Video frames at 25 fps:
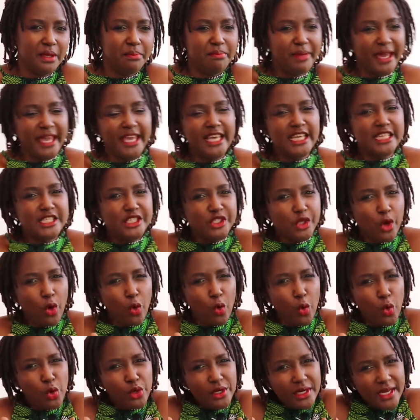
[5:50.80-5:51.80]
But it's your
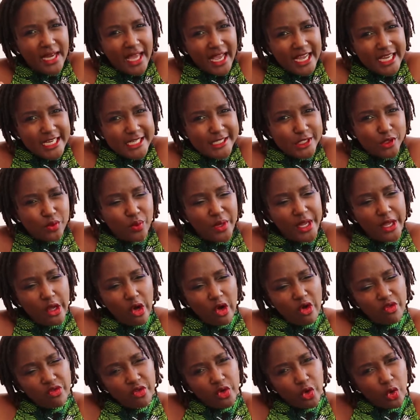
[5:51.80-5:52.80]
own nice way
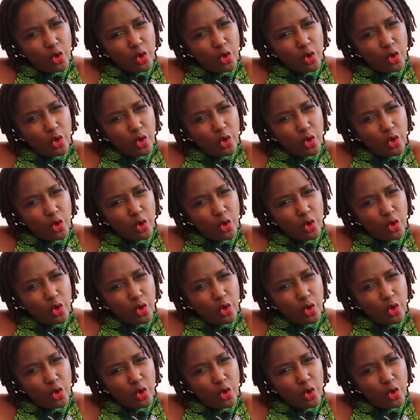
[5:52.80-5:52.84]
of